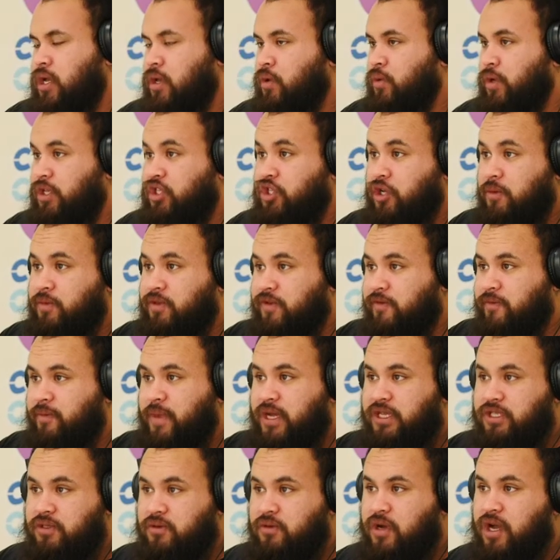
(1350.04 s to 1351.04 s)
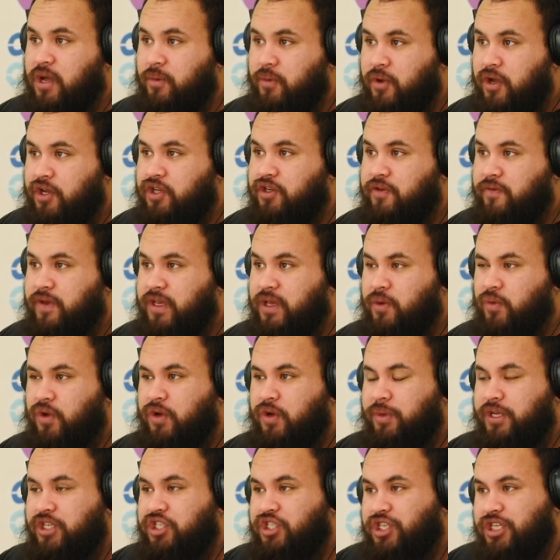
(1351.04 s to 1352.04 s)
in terms of muscle hypertrophy. You want to
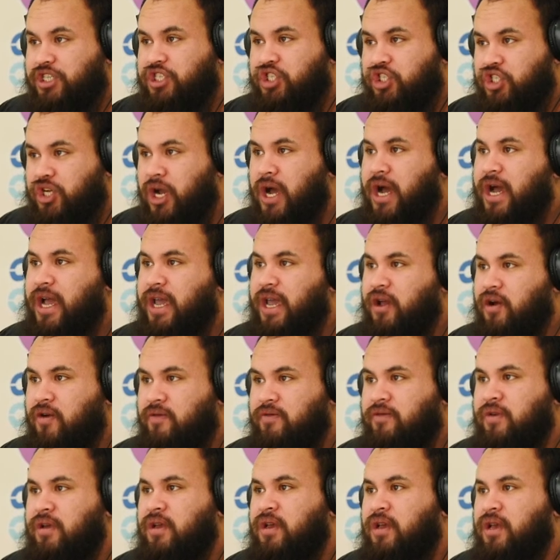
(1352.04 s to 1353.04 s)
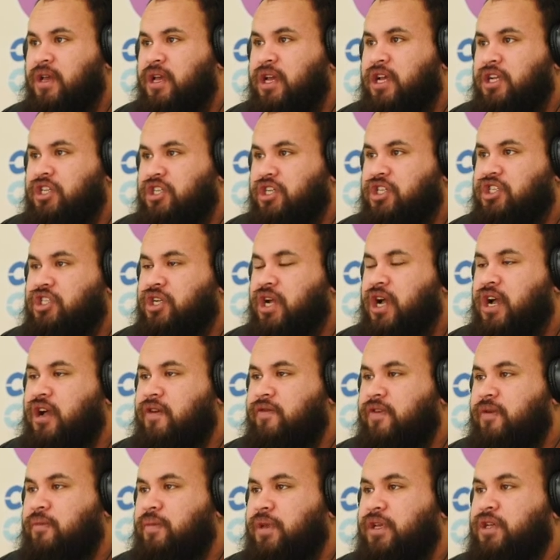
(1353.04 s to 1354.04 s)
be just shy of
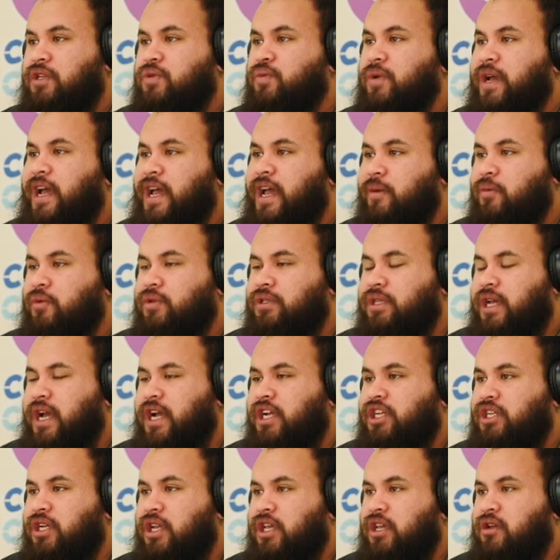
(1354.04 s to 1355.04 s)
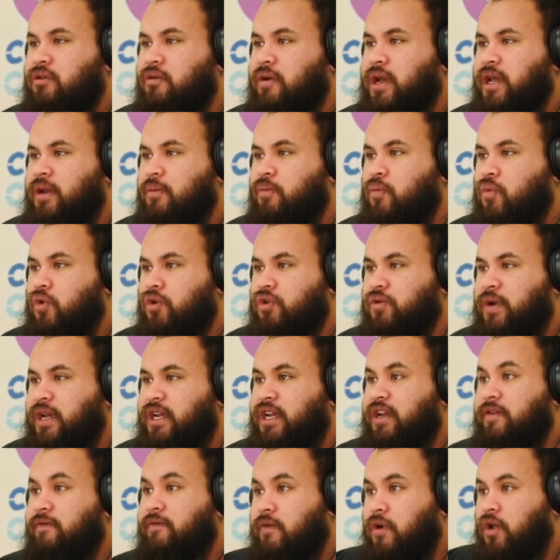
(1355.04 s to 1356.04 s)
it, because we're able to actually create more
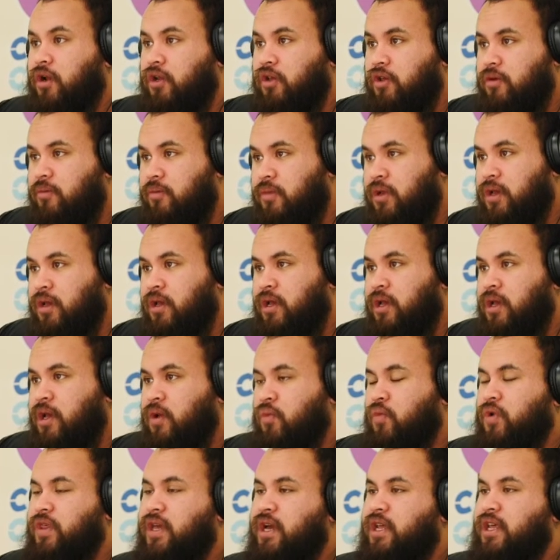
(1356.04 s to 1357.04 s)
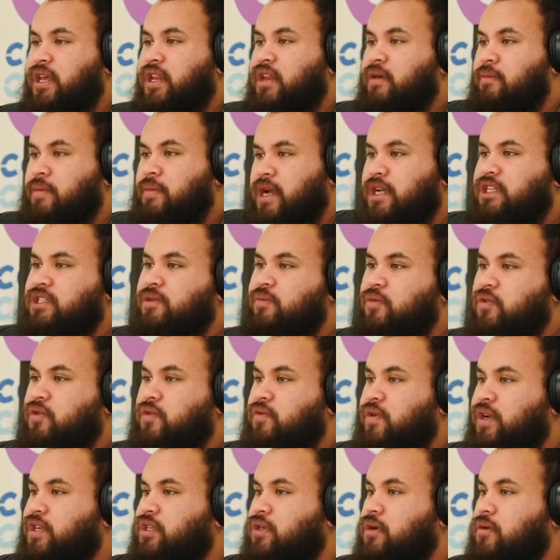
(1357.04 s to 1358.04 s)
training volume without hitting maximal
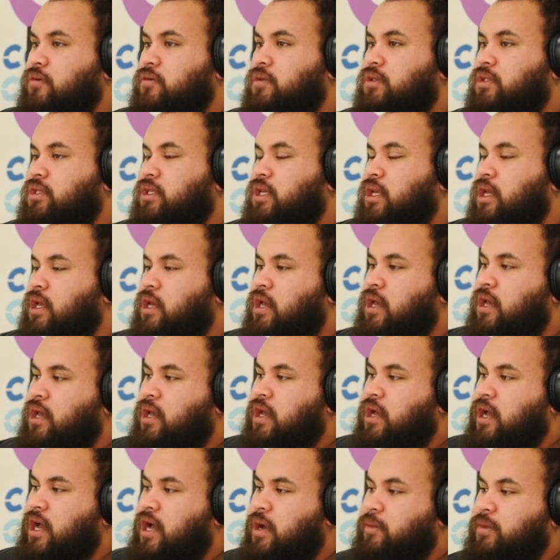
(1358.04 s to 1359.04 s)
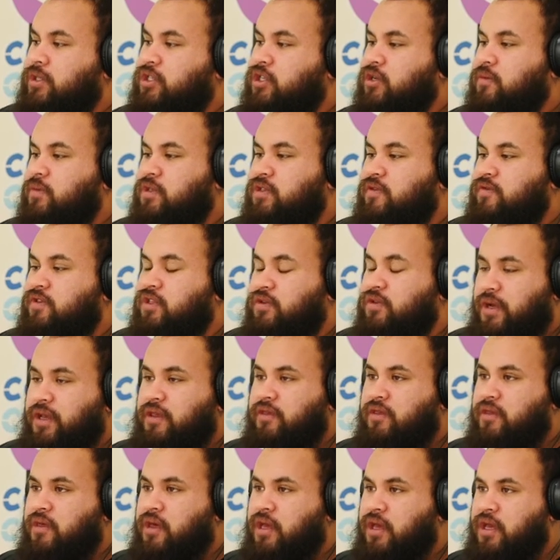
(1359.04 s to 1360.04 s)
thresholds. In terms of
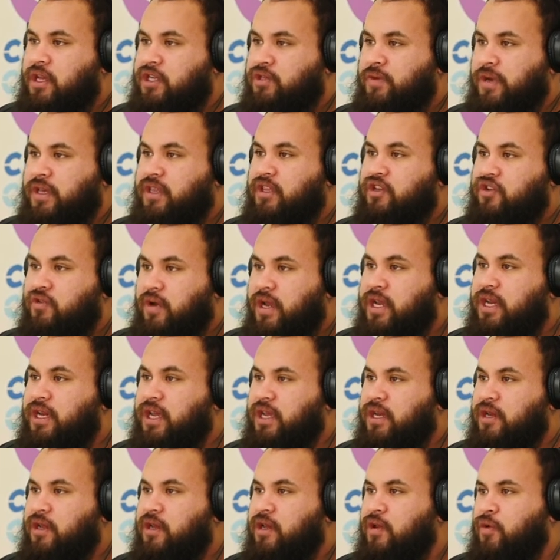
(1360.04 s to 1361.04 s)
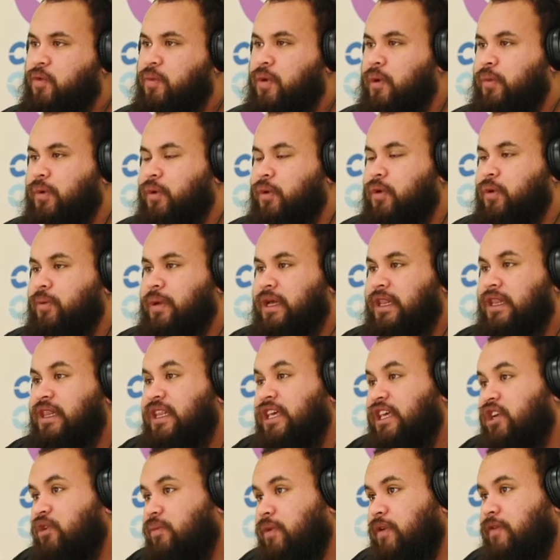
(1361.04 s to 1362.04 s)
strength training, we probably want to be a
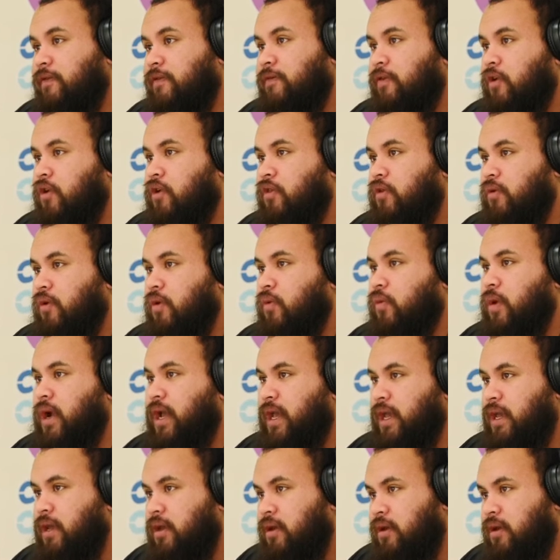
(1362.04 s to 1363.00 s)
little bit further away.